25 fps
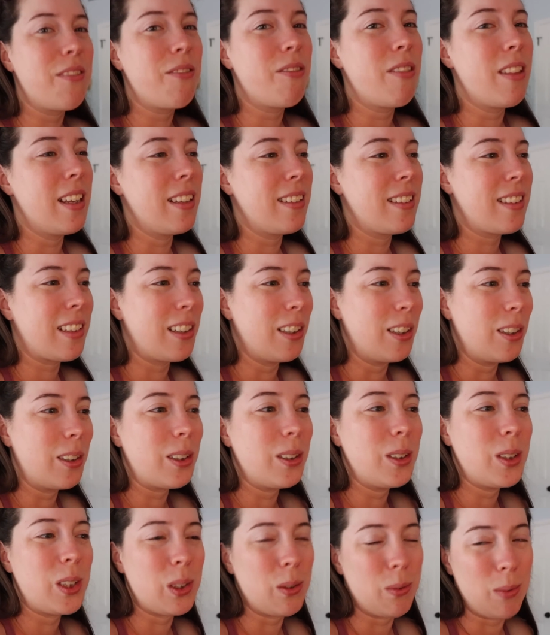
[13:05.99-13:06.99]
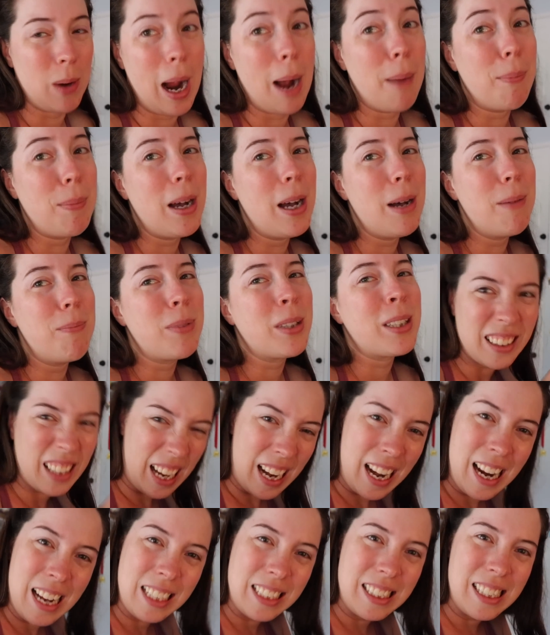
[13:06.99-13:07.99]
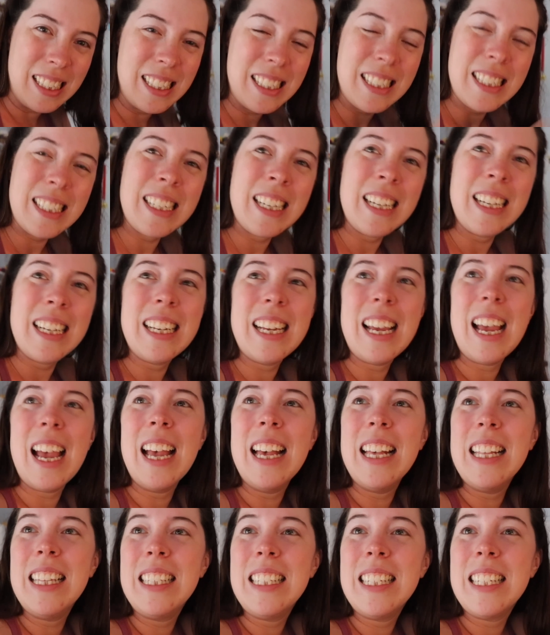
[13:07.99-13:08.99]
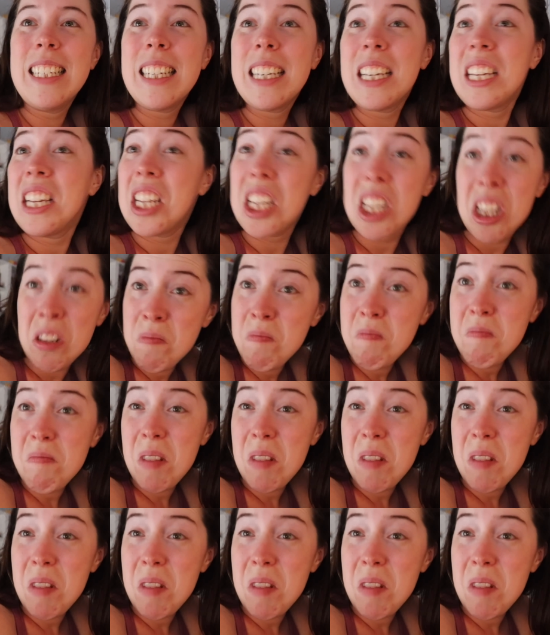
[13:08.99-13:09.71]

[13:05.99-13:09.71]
if this conclusion wrap-up lands, and